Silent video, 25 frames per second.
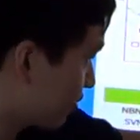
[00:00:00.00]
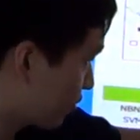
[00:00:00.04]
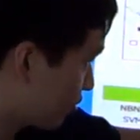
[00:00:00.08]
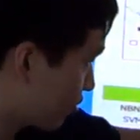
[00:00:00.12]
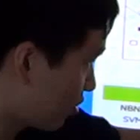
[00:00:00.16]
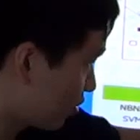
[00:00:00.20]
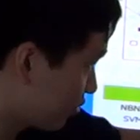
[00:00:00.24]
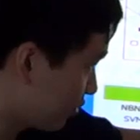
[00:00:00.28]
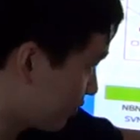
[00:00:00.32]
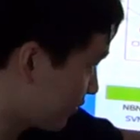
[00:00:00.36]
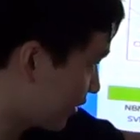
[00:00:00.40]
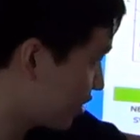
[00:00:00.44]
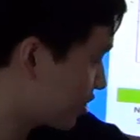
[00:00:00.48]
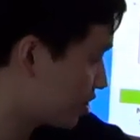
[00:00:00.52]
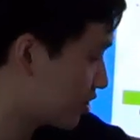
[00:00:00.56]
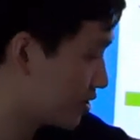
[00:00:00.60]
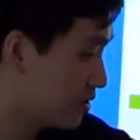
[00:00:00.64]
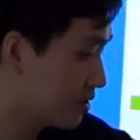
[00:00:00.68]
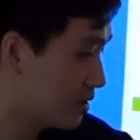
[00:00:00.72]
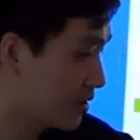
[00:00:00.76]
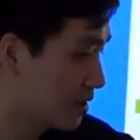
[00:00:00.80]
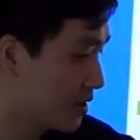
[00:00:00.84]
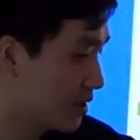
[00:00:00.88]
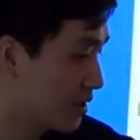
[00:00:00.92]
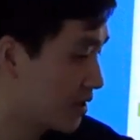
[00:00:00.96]
quantization,
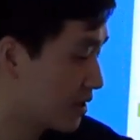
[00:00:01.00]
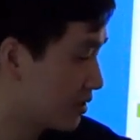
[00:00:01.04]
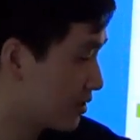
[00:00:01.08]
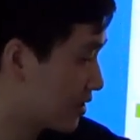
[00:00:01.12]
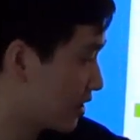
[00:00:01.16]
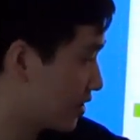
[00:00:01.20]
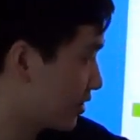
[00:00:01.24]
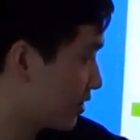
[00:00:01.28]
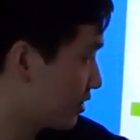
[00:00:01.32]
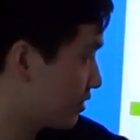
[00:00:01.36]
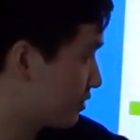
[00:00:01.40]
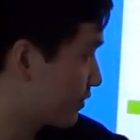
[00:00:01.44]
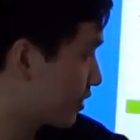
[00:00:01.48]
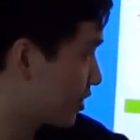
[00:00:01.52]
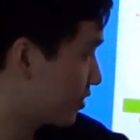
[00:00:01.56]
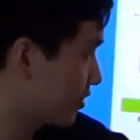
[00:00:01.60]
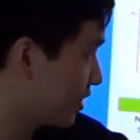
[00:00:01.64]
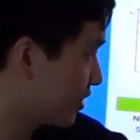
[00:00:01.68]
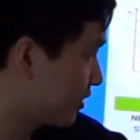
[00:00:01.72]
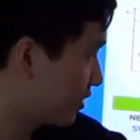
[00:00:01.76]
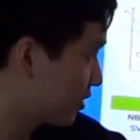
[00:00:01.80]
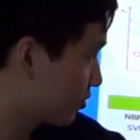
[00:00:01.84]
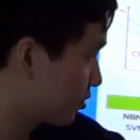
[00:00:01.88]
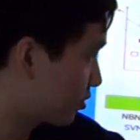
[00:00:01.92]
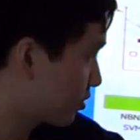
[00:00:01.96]
that is very
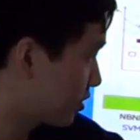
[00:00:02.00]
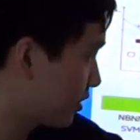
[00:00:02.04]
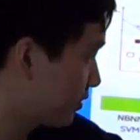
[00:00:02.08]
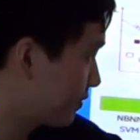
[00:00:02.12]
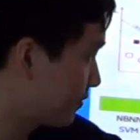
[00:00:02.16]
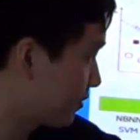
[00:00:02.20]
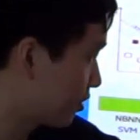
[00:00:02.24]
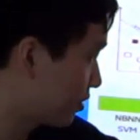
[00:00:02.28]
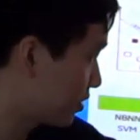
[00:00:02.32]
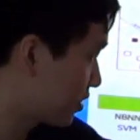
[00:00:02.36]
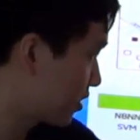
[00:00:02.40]
necessary for